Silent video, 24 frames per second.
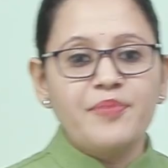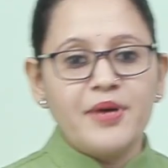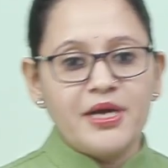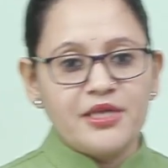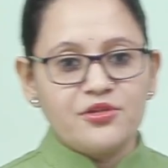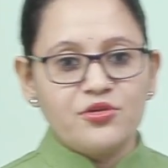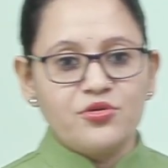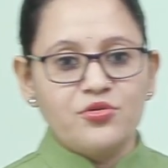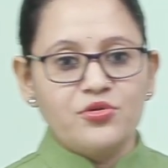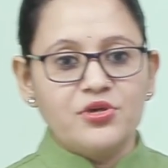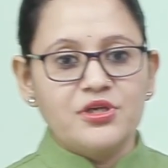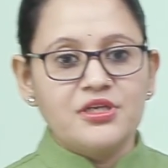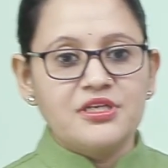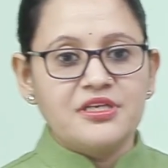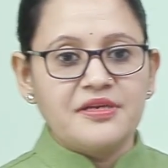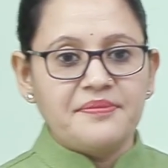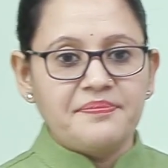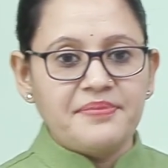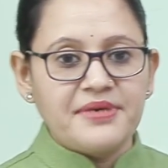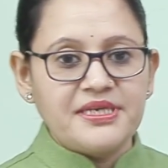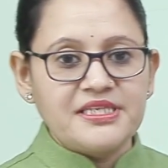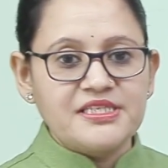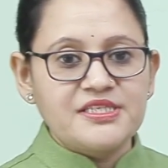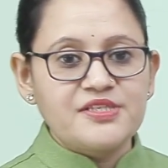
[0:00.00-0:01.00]
Pythagorean
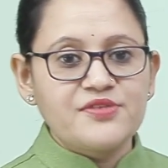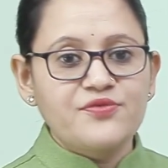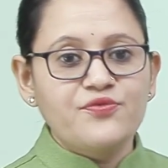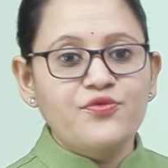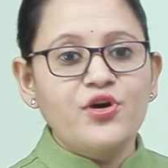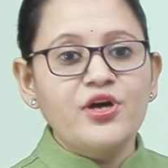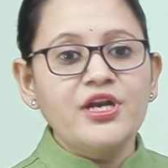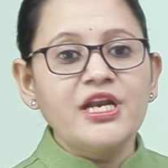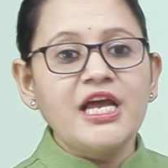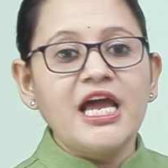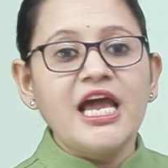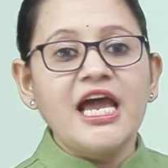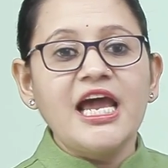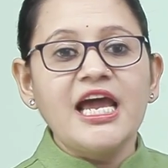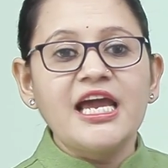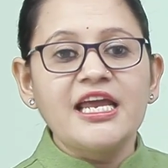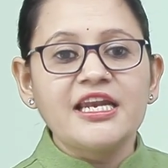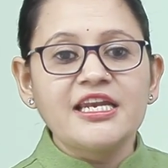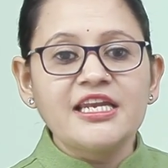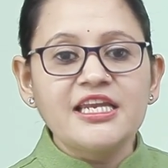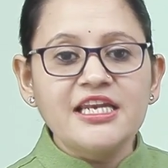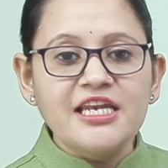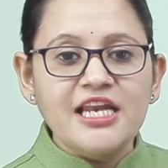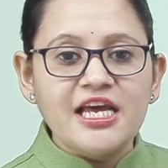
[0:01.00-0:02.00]
triplets for
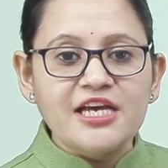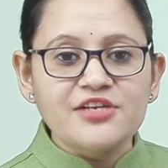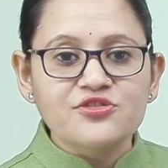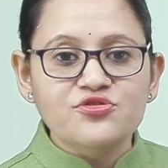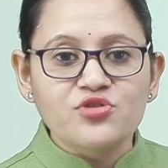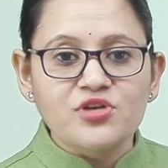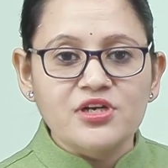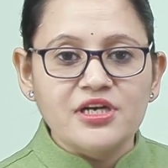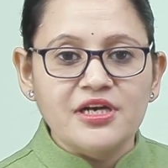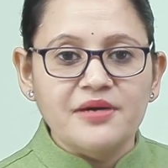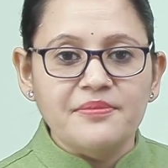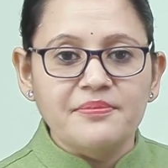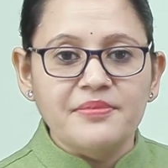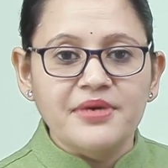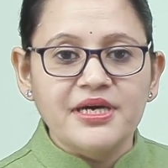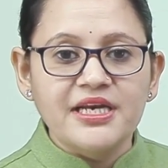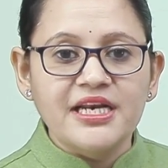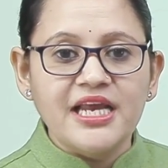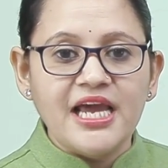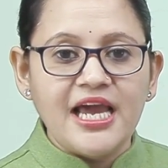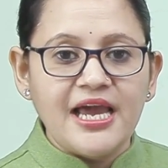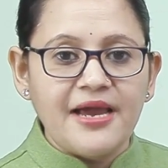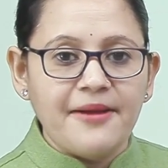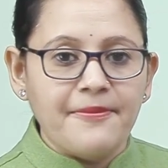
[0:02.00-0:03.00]
any natural
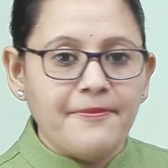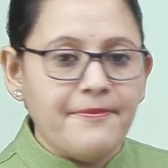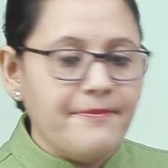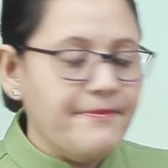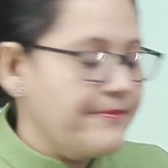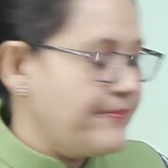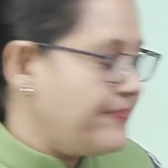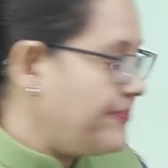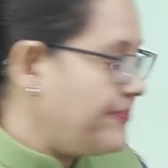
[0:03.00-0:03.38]
number m